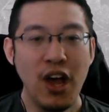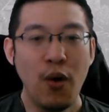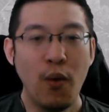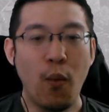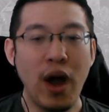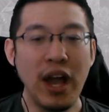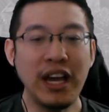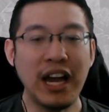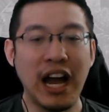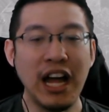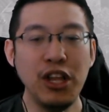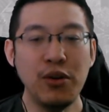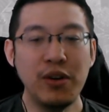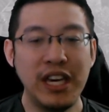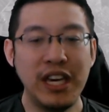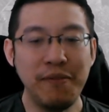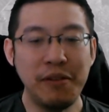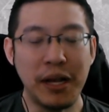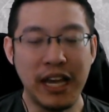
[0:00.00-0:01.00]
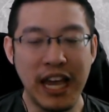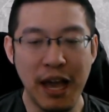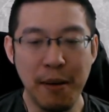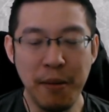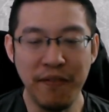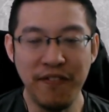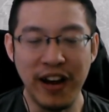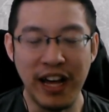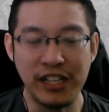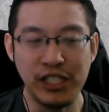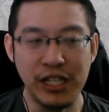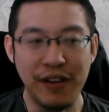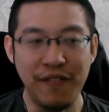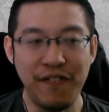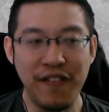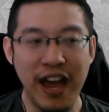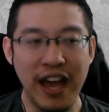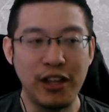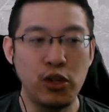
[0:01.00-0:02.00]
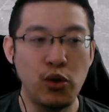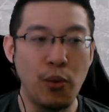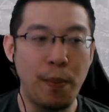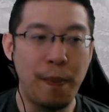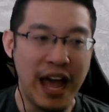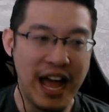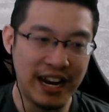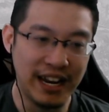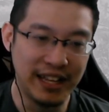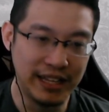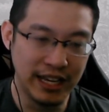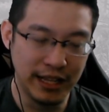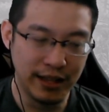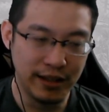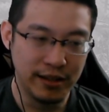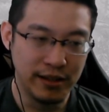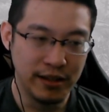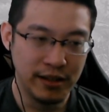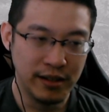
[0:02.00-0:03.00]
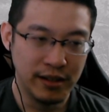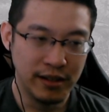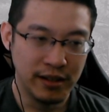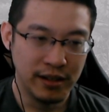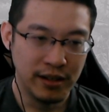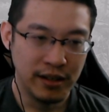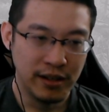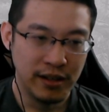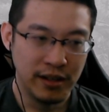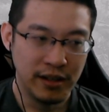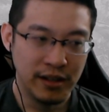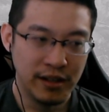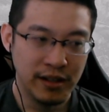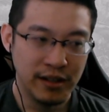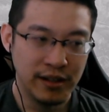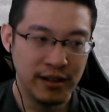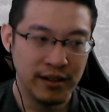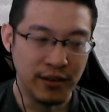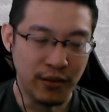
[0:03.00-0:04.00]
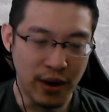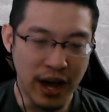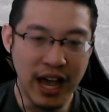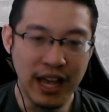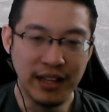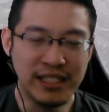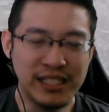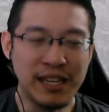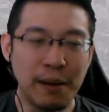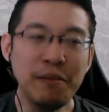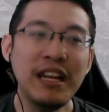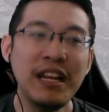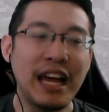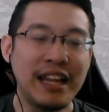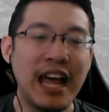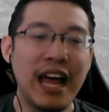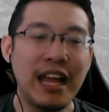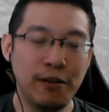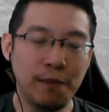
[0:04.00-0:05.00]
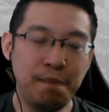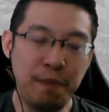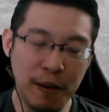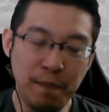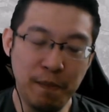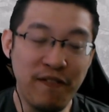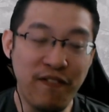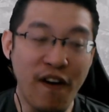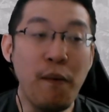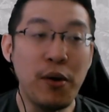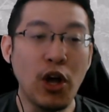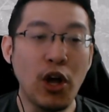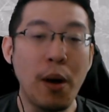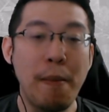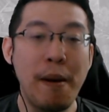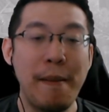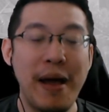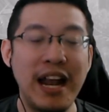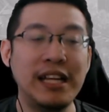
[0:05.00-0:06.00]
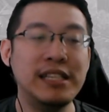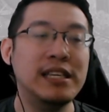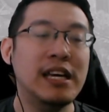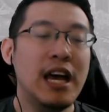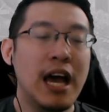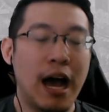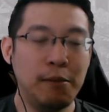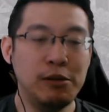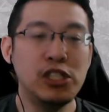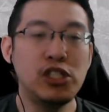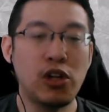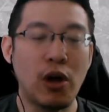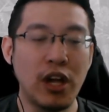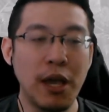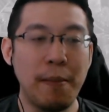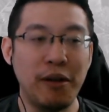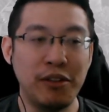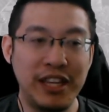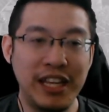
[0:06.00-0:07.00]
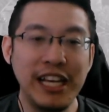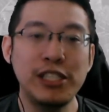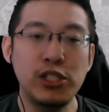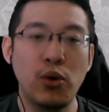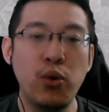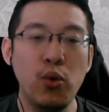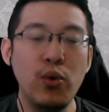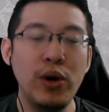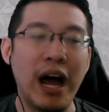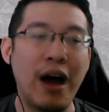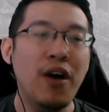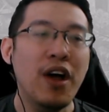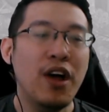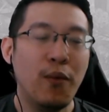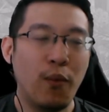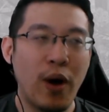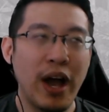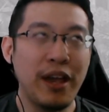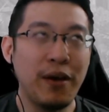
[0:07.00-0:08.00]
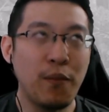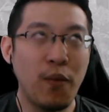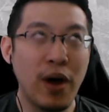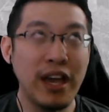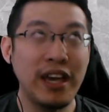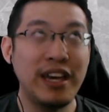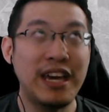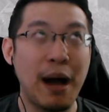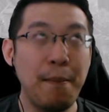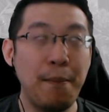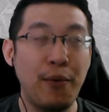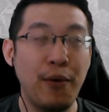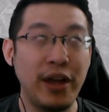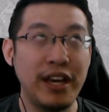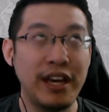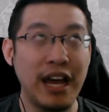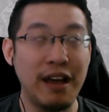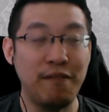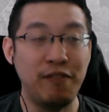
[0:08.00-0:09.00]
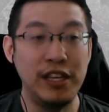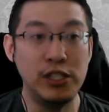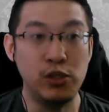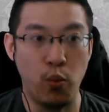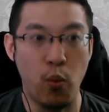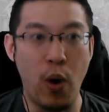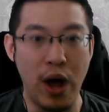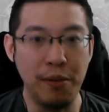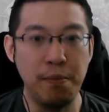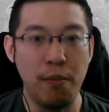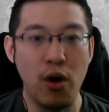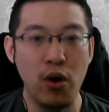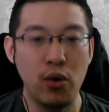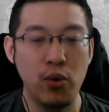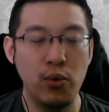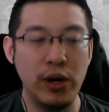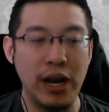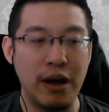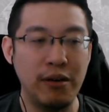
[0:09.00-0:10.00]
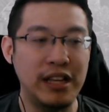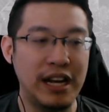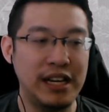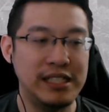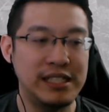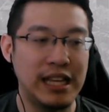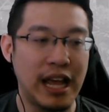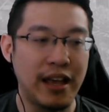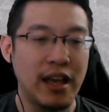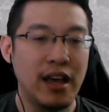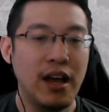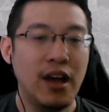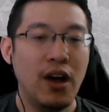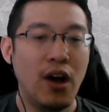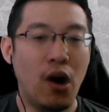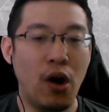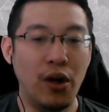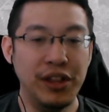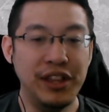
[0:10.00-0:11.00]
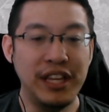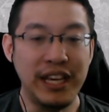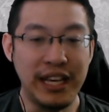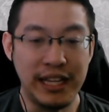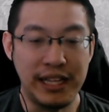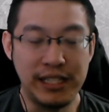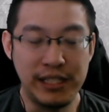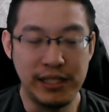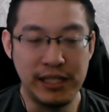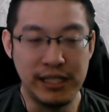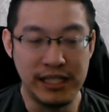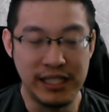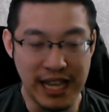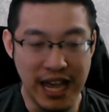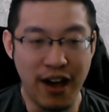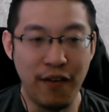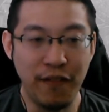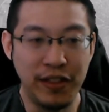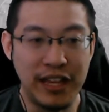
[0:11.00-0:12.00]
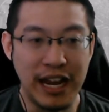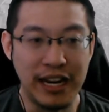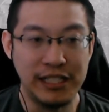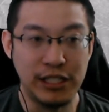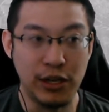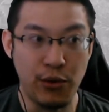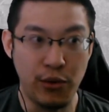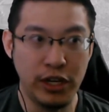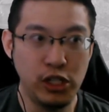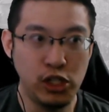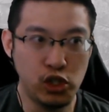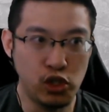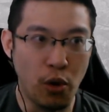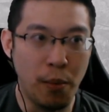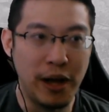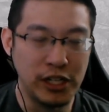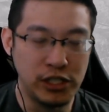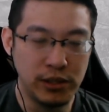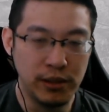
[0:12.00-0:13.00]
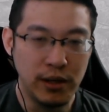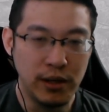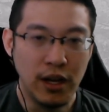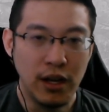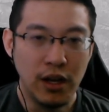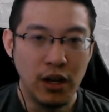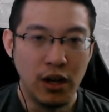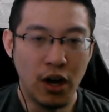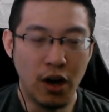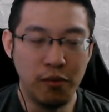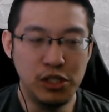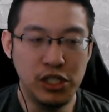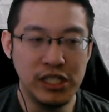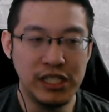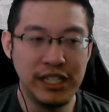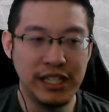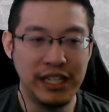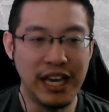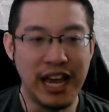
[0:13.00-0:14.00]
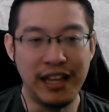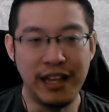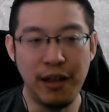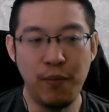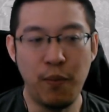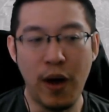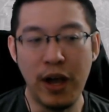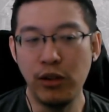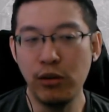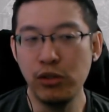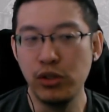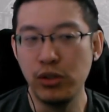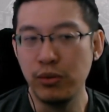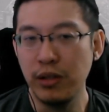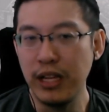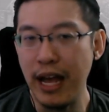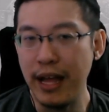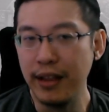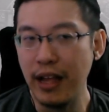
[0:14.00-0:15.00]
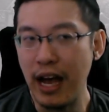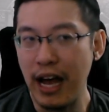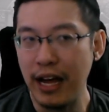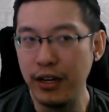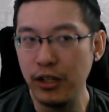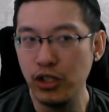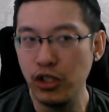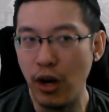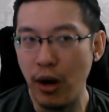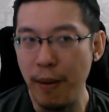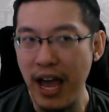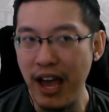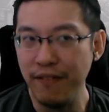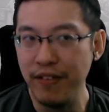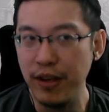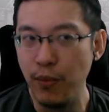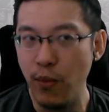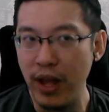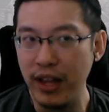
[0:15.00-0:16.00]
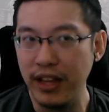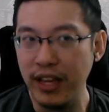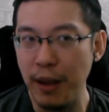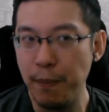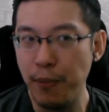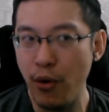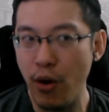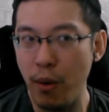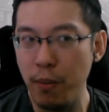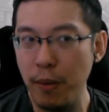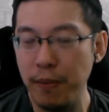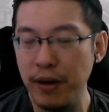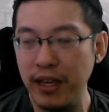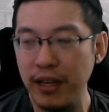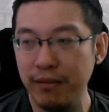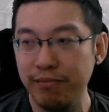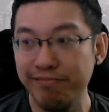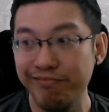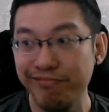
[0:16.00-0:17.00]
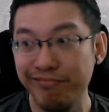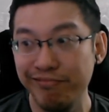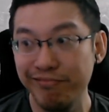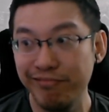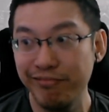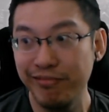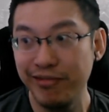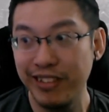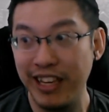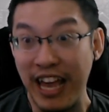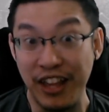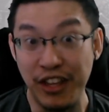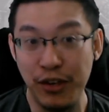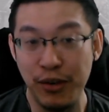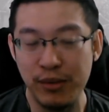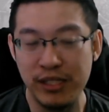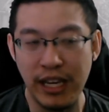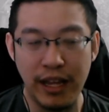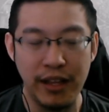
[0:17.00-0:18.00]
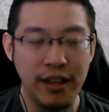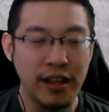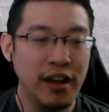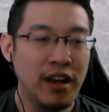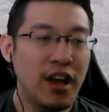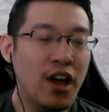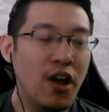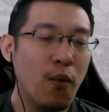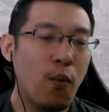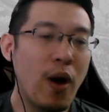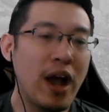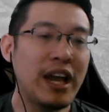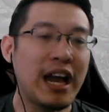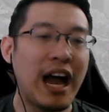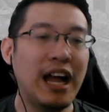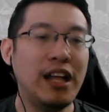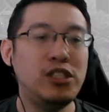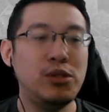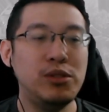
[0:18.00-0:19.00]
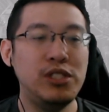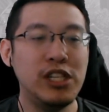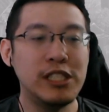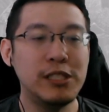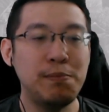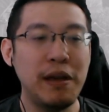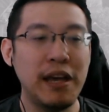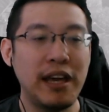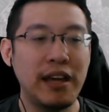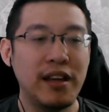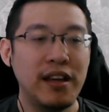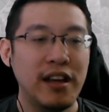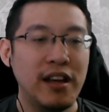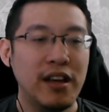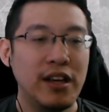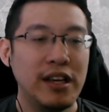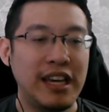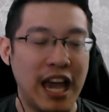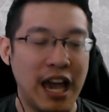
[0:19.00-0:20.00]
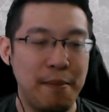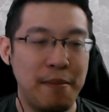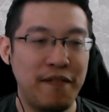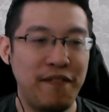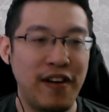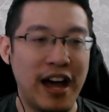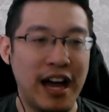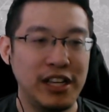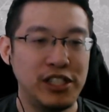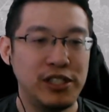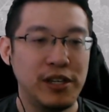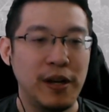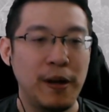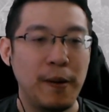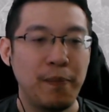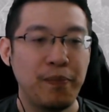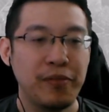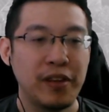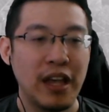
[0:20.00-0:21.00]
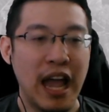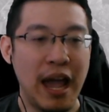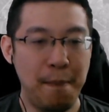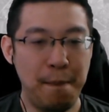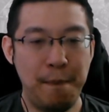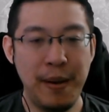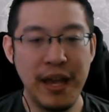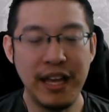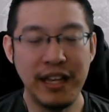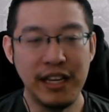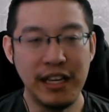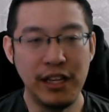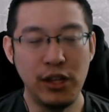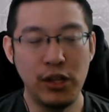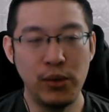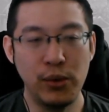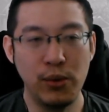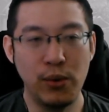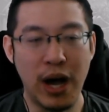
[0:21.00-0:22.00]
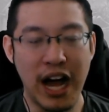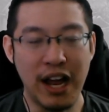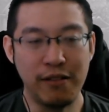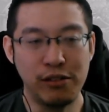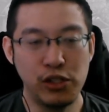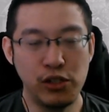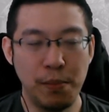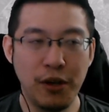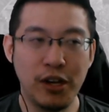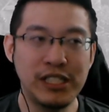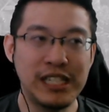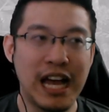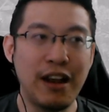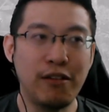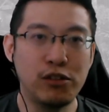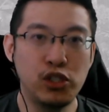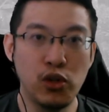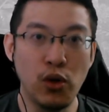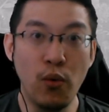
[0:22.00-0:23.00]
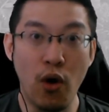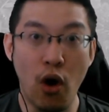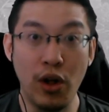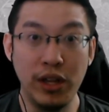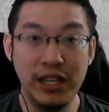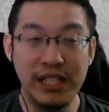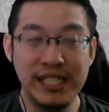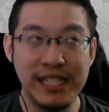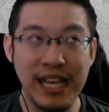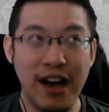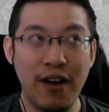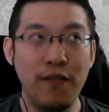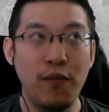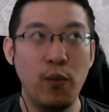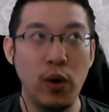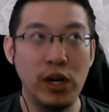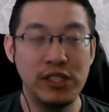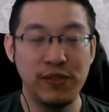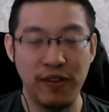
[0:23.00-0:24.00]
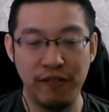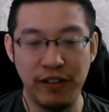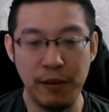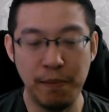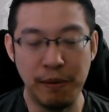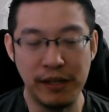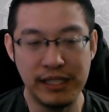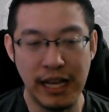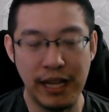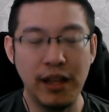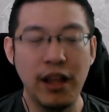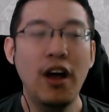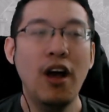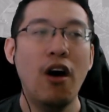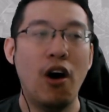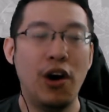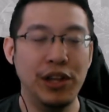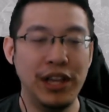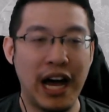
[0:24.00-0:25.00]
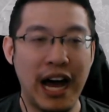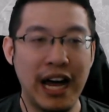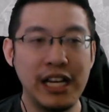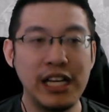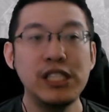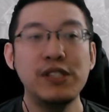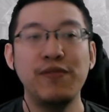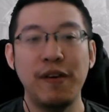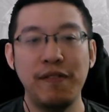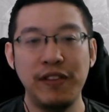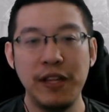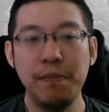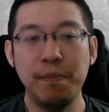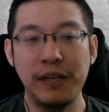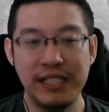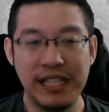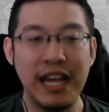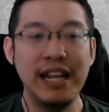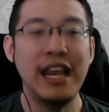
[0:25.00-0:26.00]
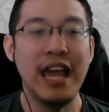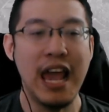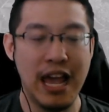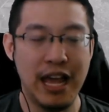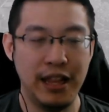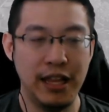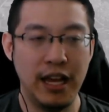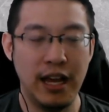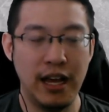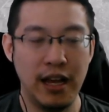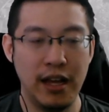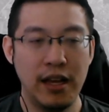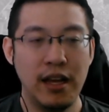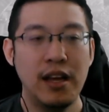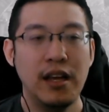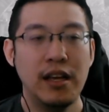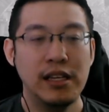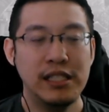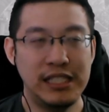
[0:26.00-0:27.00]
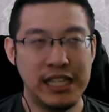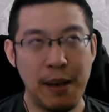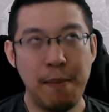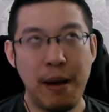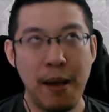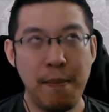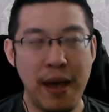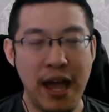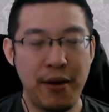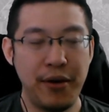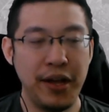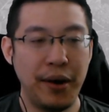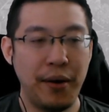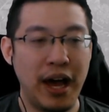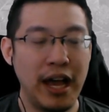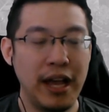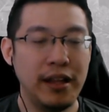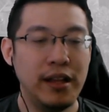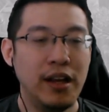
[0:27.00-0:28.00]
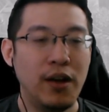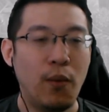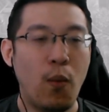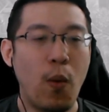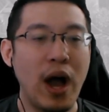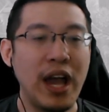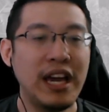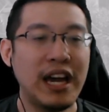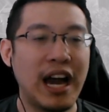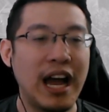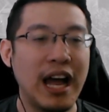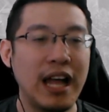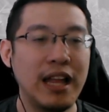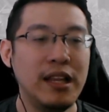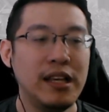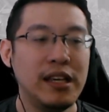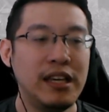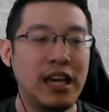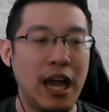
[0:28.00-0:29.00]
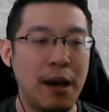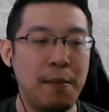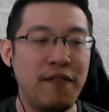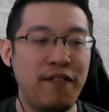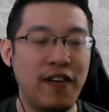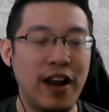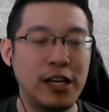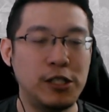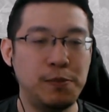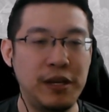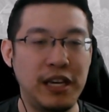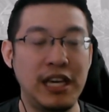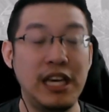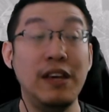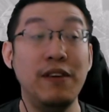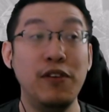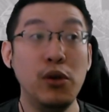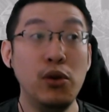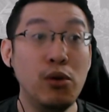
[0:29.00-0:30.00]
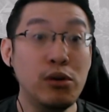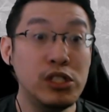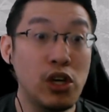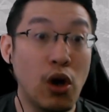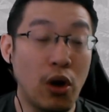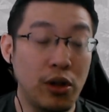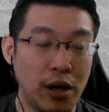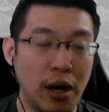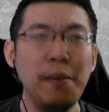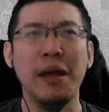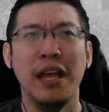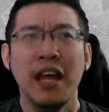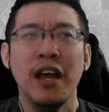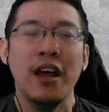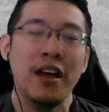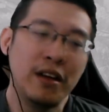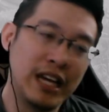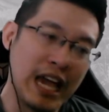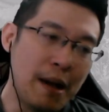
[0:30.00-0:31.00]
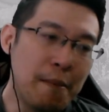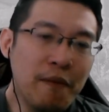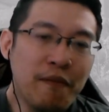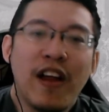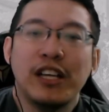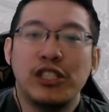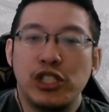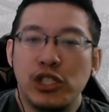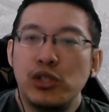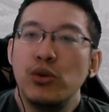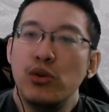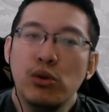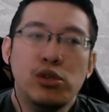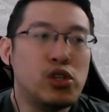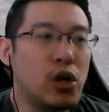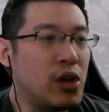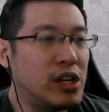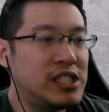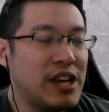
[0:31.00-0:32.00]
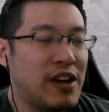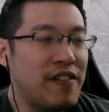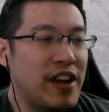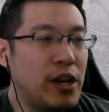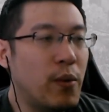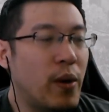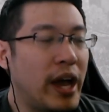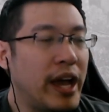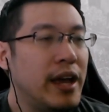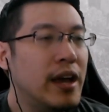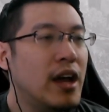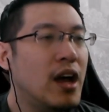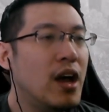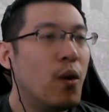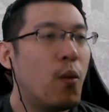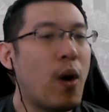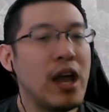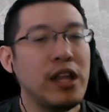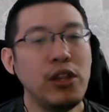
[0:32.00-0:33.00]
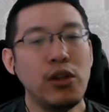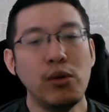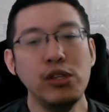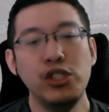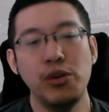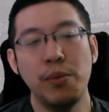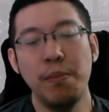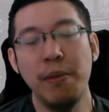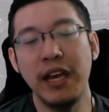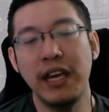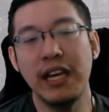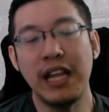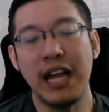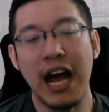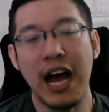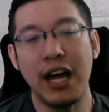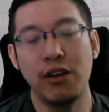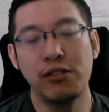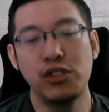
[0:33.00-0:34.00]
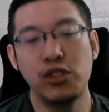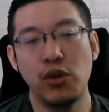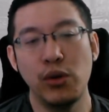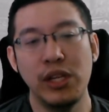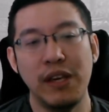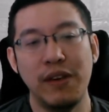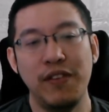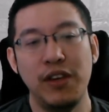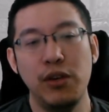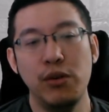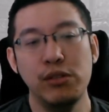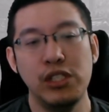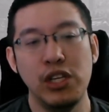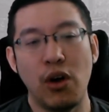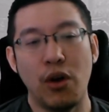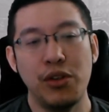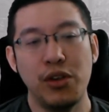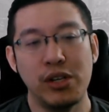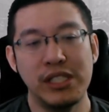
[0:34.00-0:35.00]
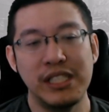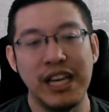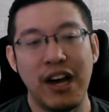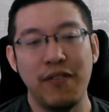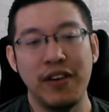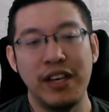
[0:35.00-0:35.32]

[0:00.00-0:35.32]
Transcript: Why can't you give the camouflage effect to Paladin? Right? Something like that. Before we talk about balance, I'm just talking about this cooldown. Why Gunbreaker have this one more cooldown that is like on itself that is already so much of GCD, and then why don't you let other job have it when they probably can use it? Why can't you just make camouflage embed into Heart of Stone? Because Heart of Stone on self works 15%, on others 15%, and semi-barrier, right? Why can't camouflage be if you use it on... I mean, camouflage is to use on yourself anyway. Why don't you make it Heart of Stone if you use it on yourself?